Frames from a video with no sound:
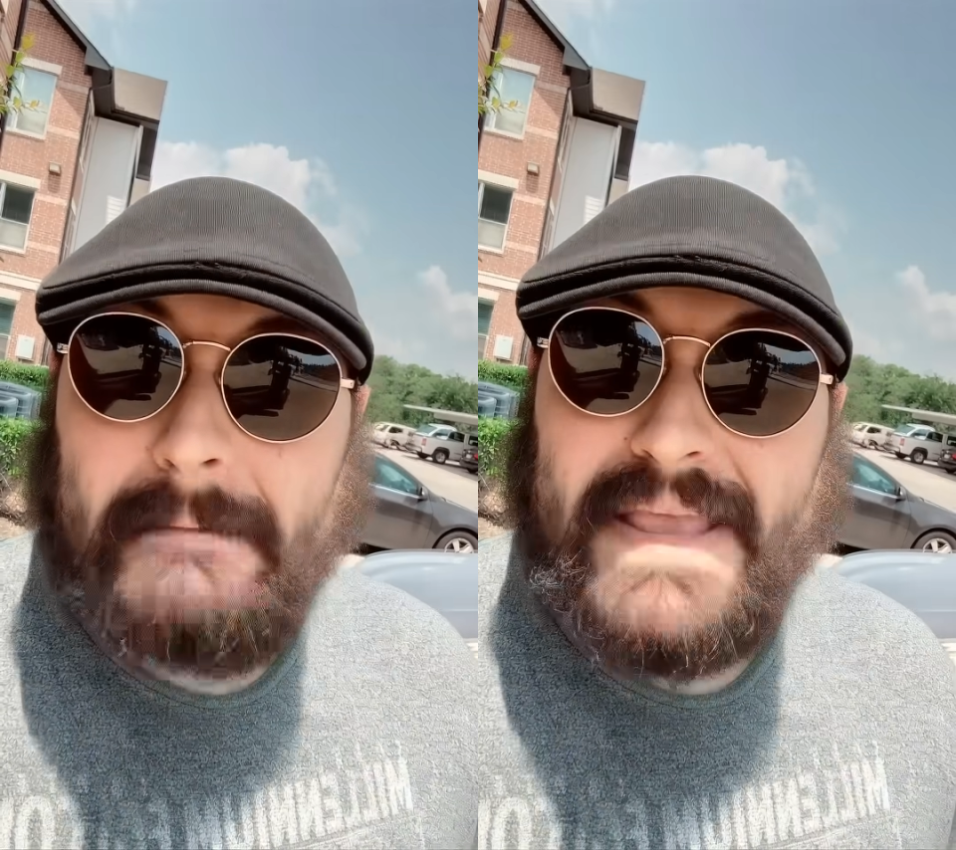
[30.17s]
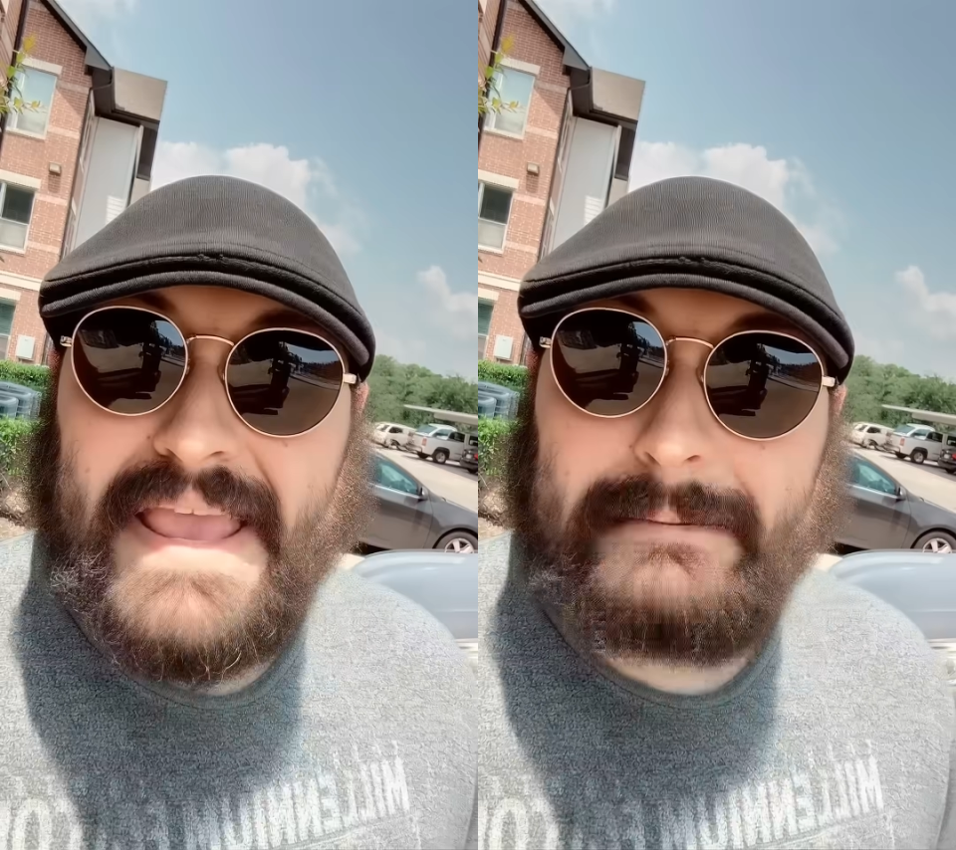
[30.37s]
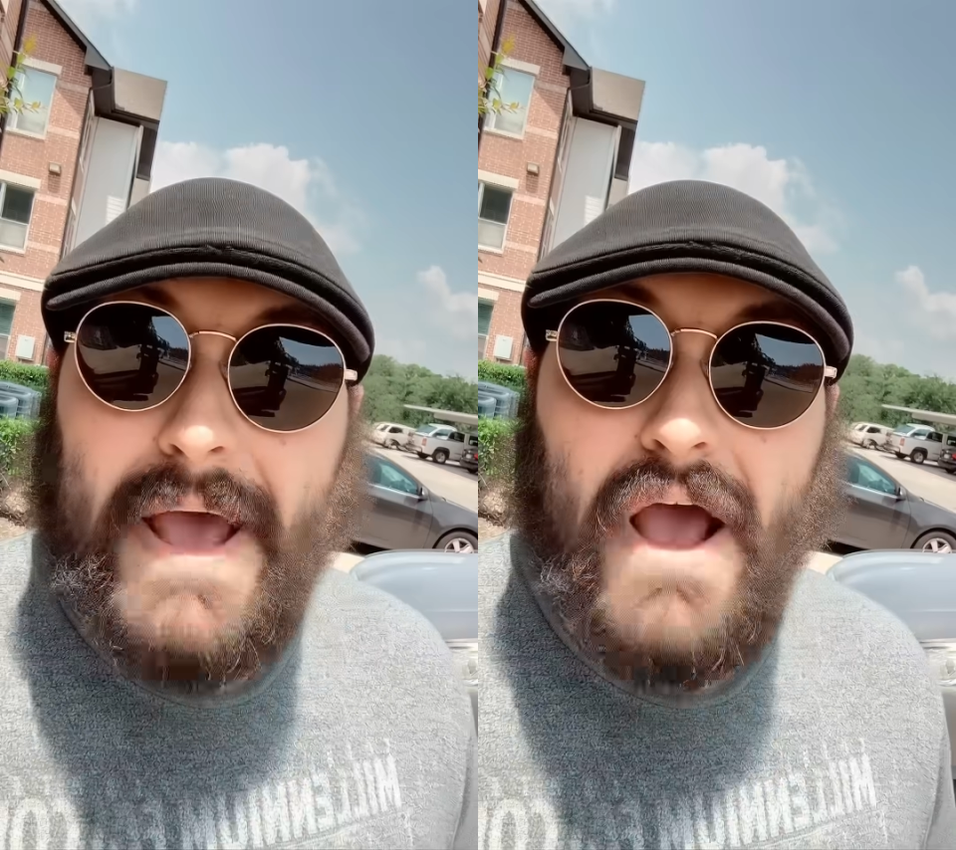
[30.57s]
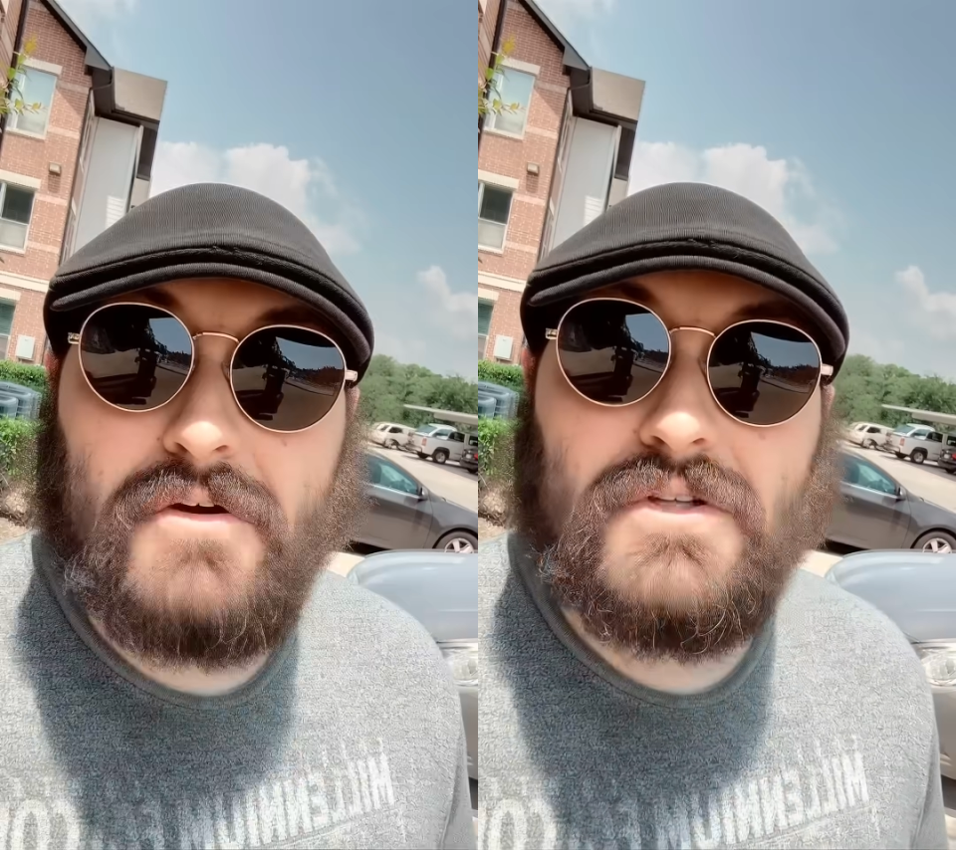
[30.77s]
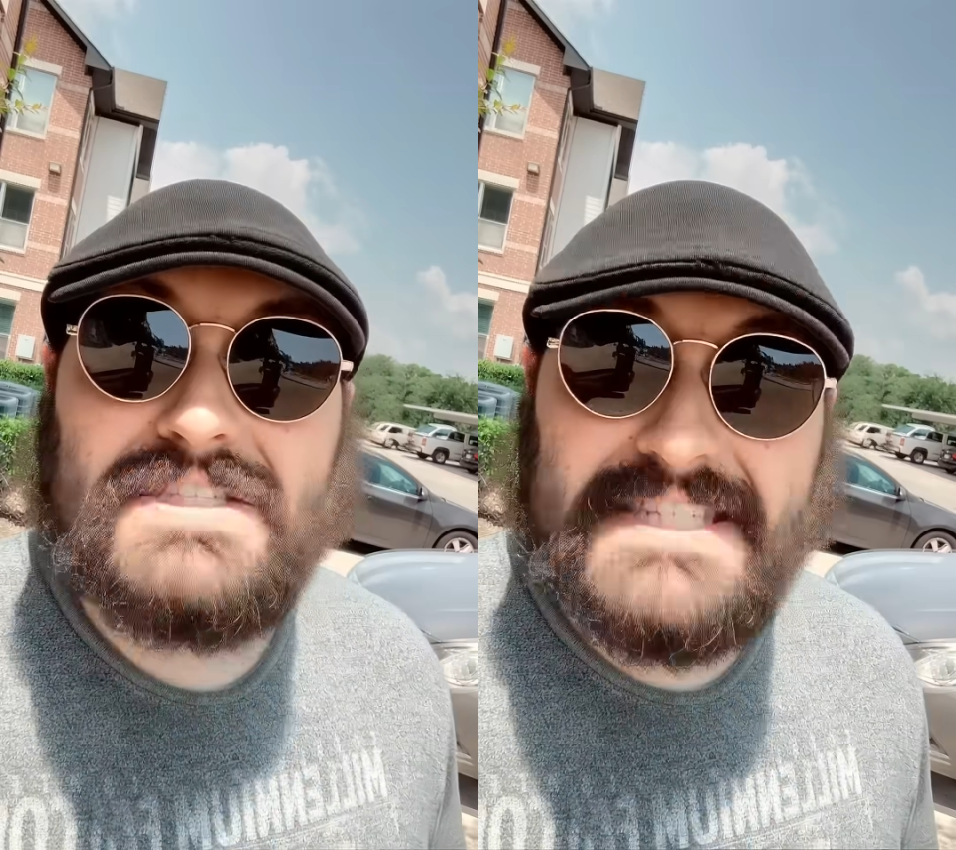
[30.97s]
making
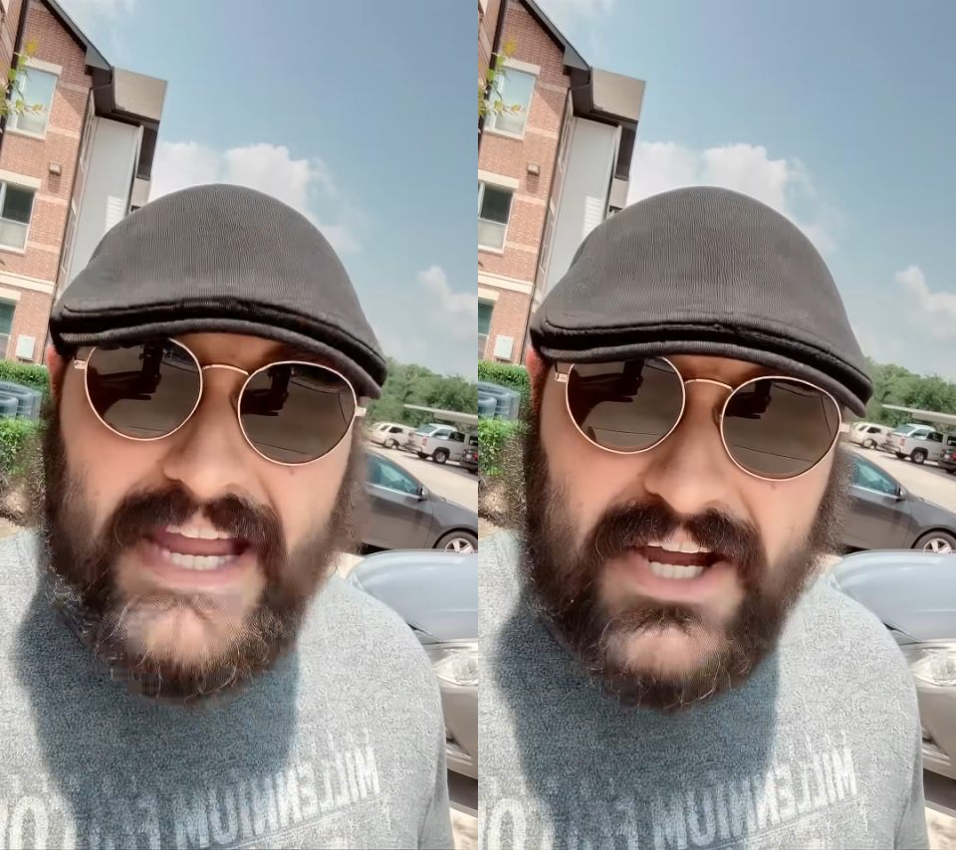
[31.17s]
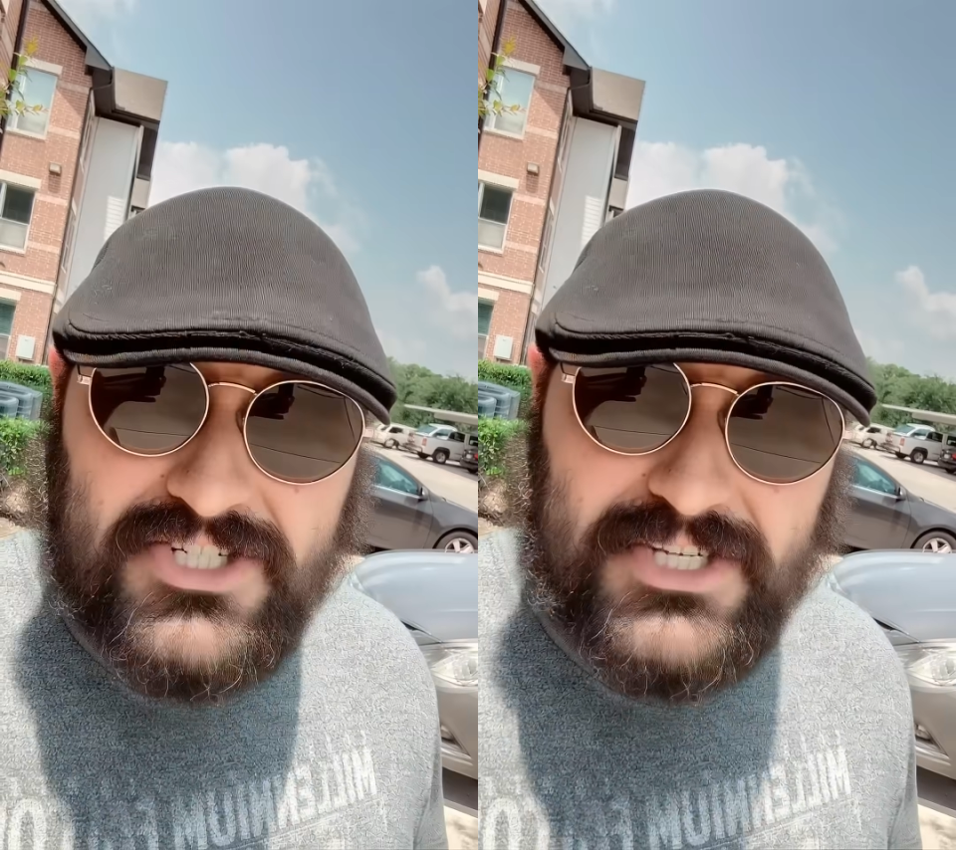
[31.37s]
powerful Xeon